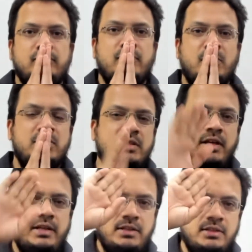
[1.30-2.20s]

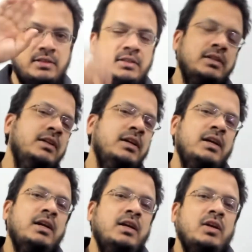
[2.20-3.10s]
Namaste.
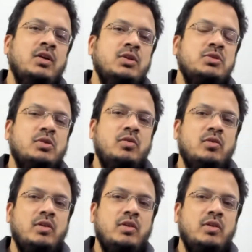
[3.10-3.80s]
So